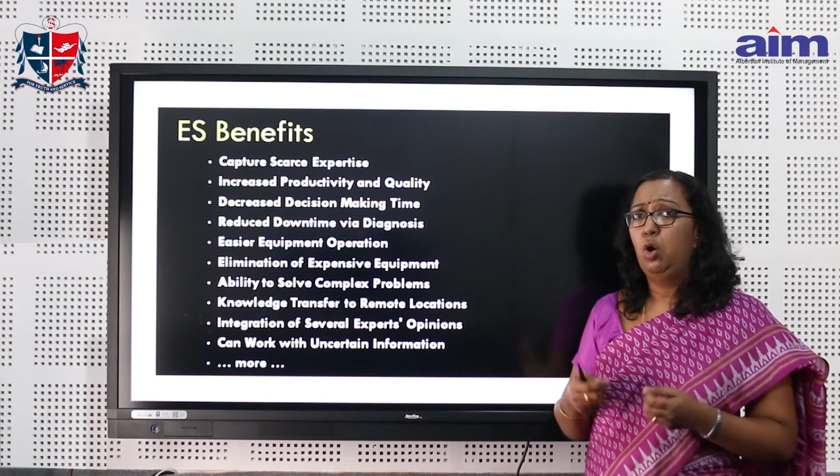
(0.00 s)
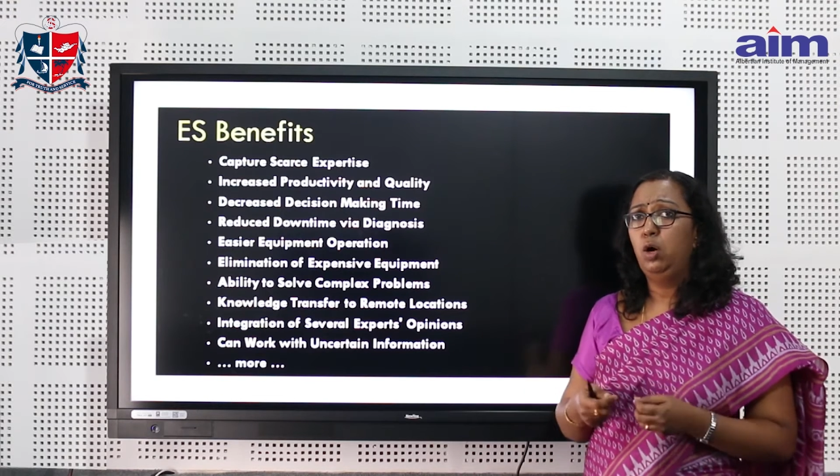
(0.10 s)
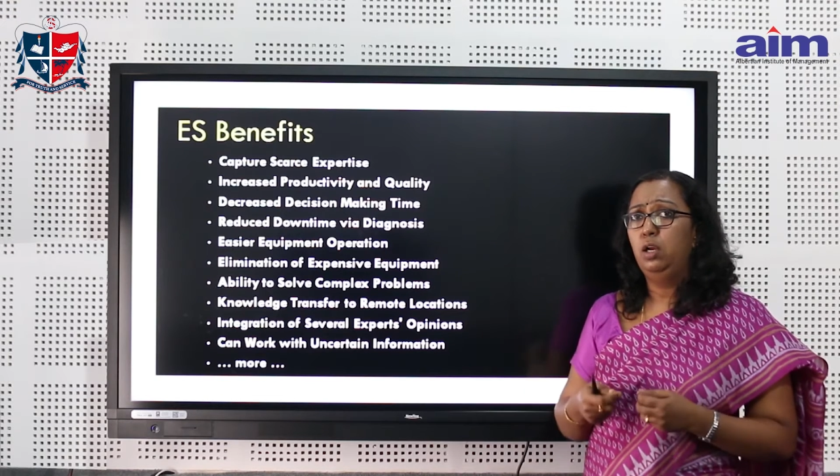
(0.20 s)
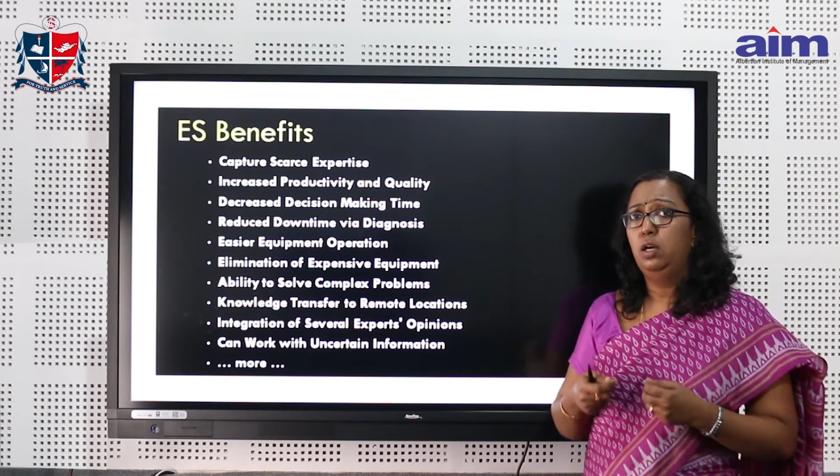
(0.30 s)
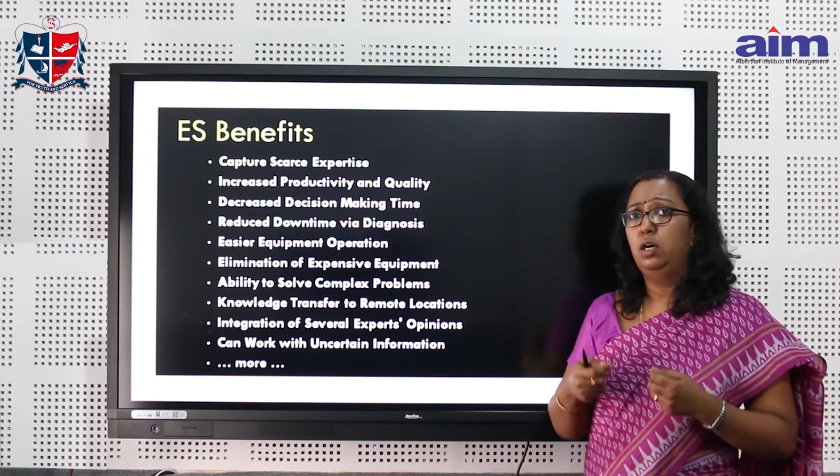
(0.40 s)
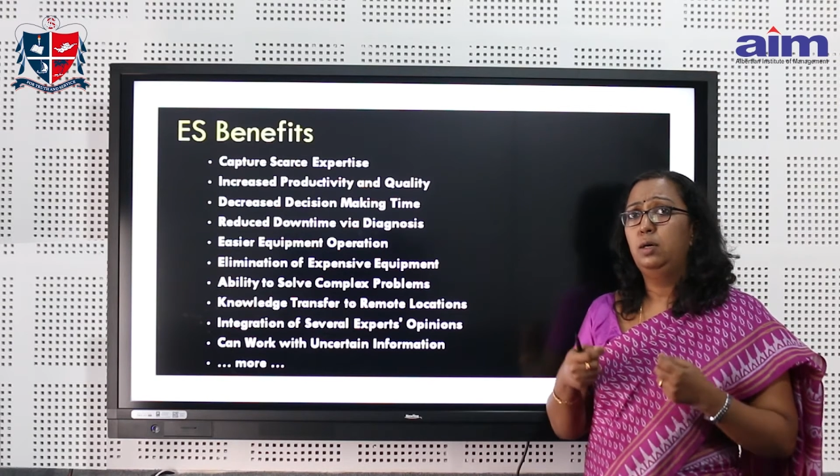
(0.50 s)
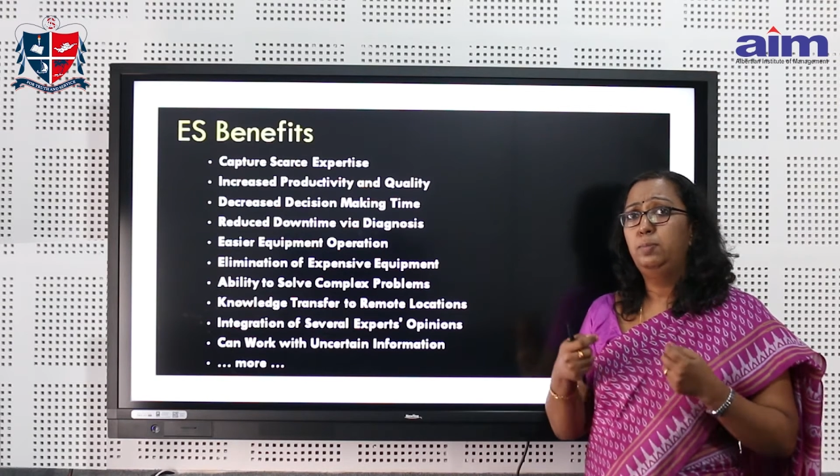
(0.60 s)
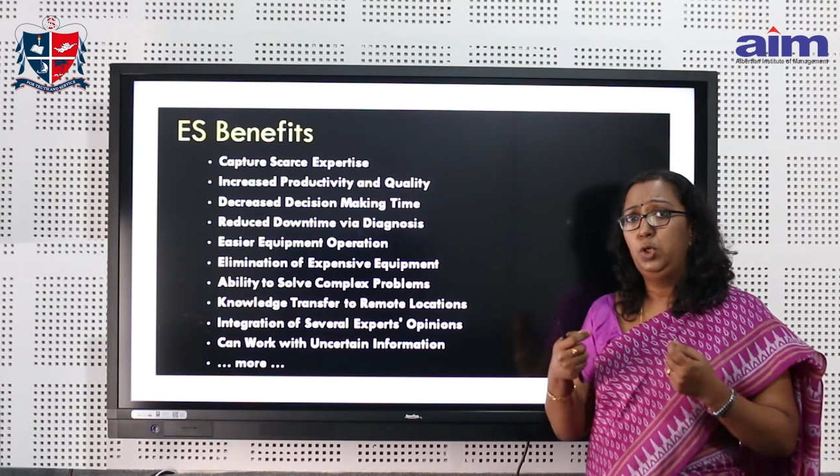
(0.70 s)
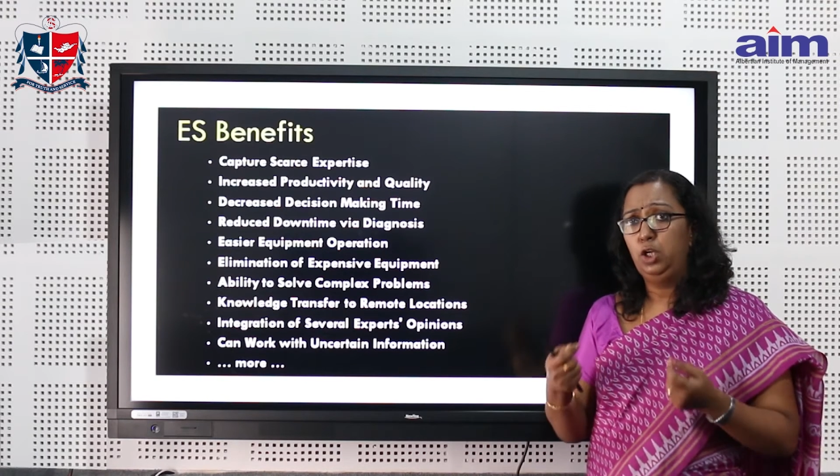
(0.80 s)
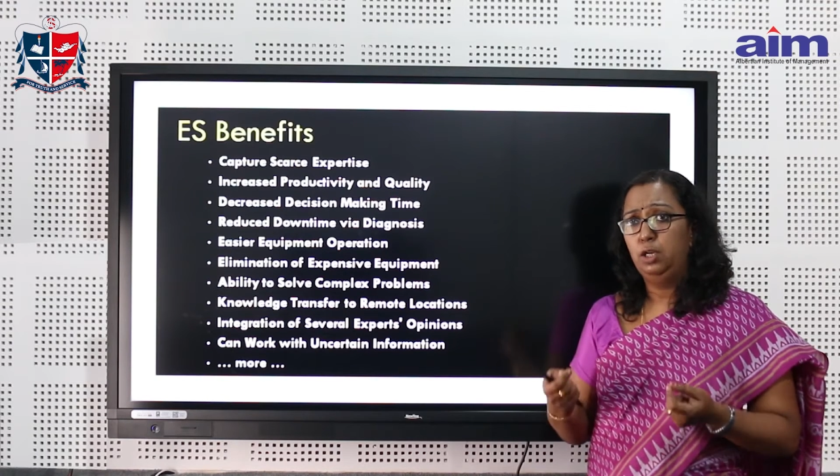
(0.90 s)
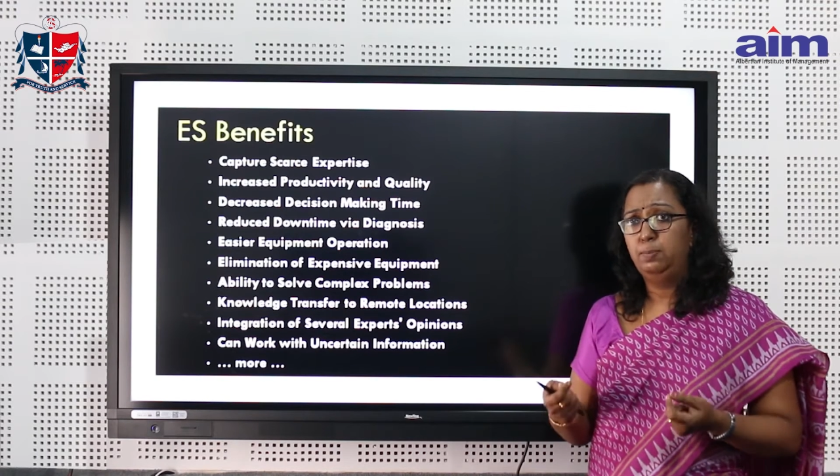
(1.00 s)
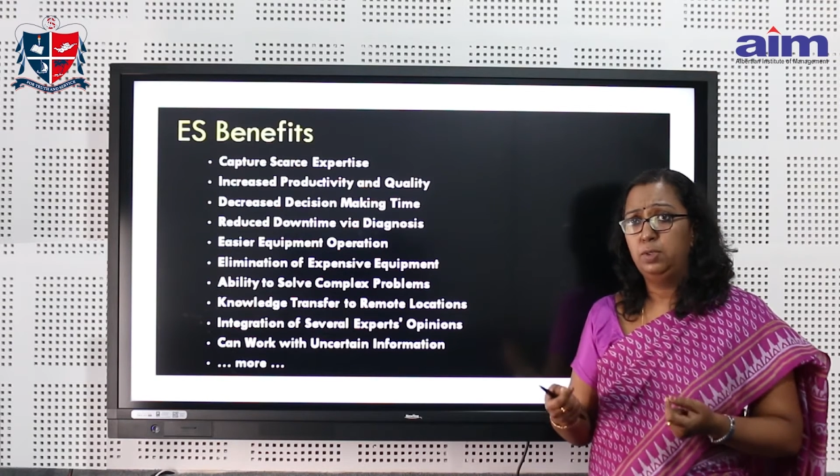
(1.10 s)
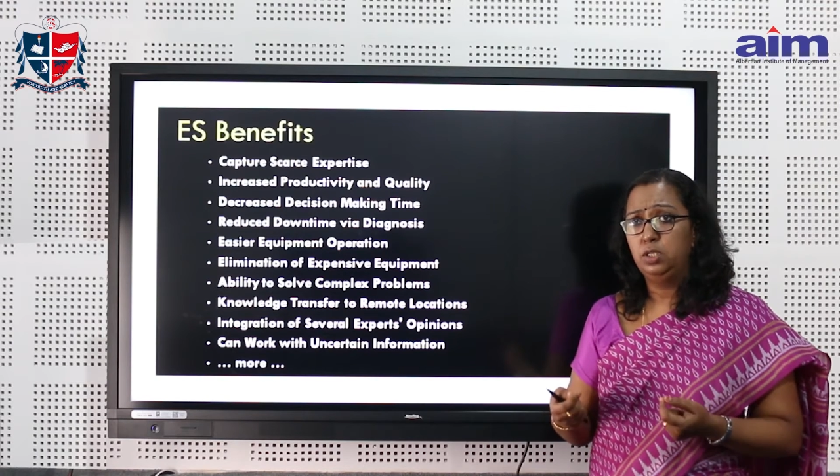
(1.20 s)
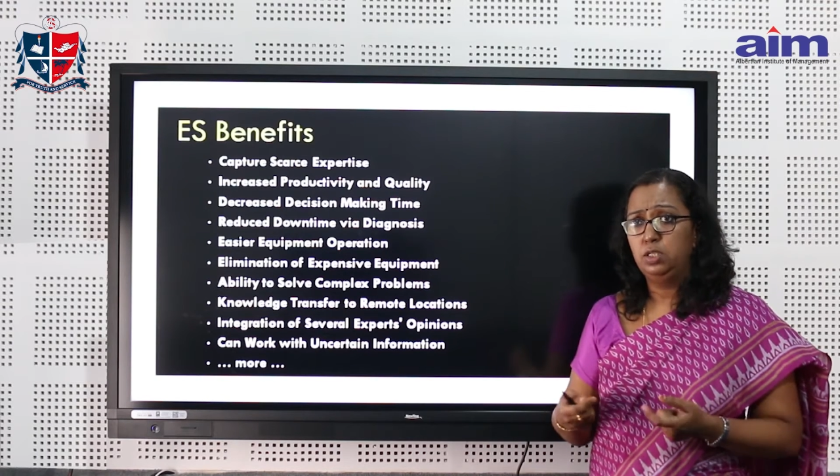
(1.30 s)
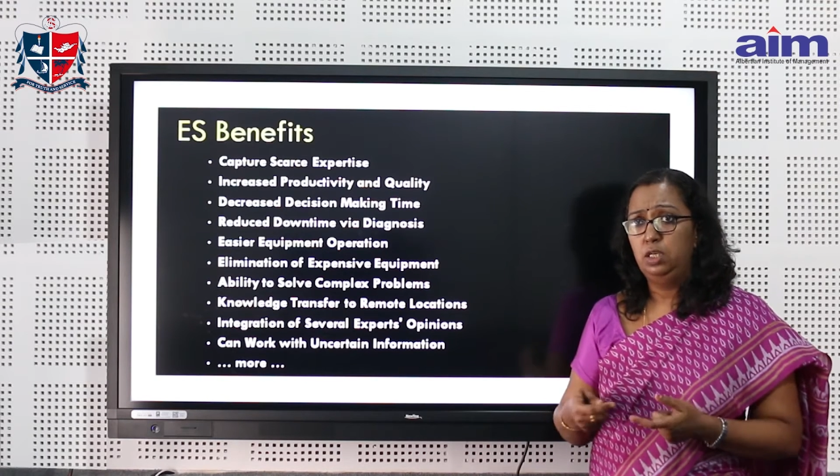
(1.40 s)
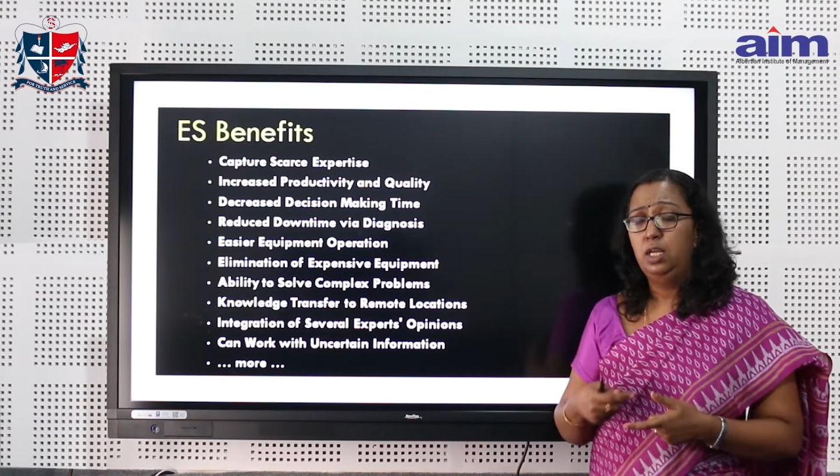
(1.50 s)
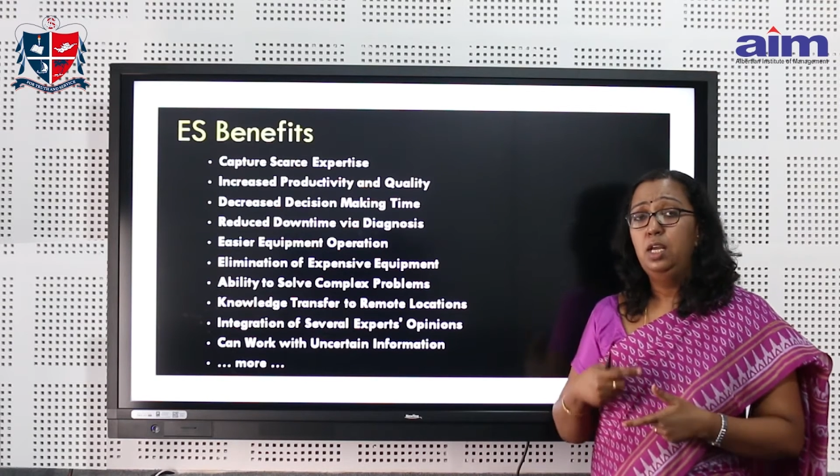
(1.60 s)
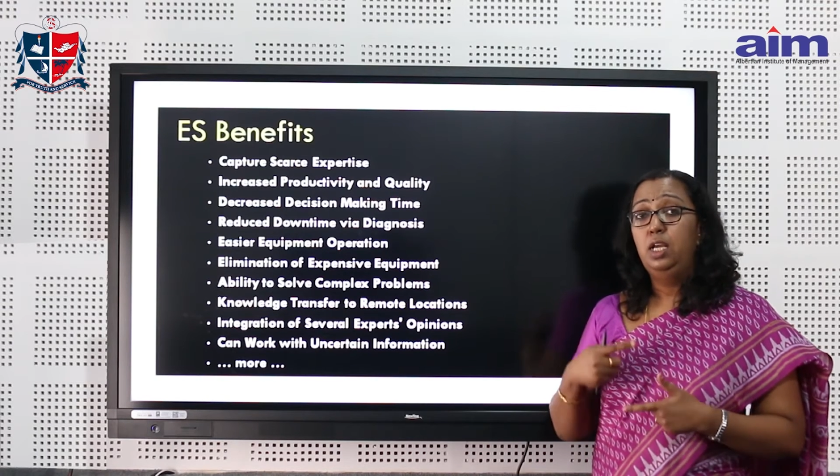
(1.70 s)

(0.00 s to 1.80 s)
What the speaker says: on a particular person,